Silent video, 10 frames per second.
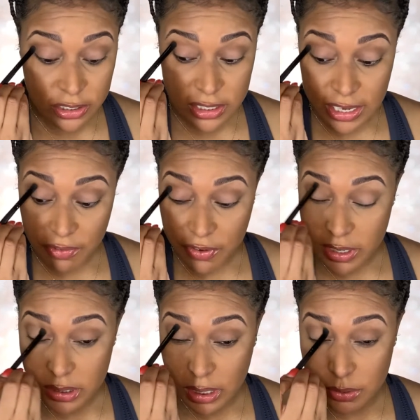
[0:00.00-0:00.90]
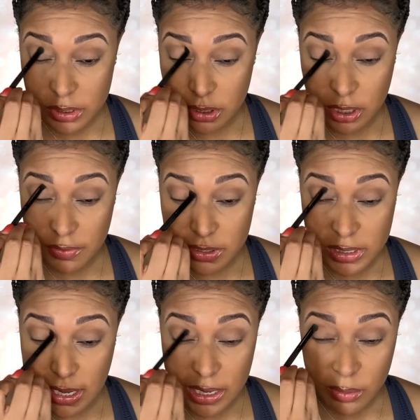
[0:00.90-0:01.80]
because at first I was nervous
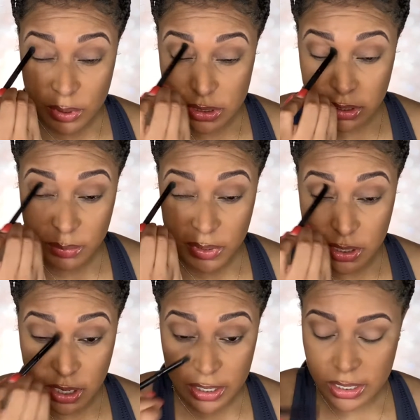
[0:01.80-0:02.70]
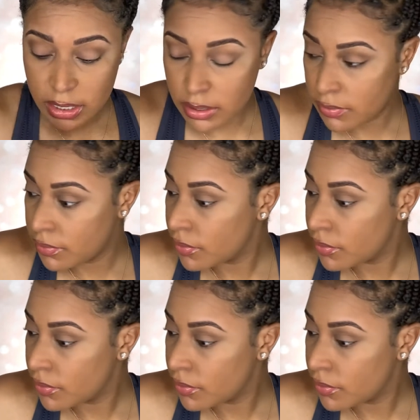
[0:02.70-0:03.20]
that it wasn't going to be dark enough.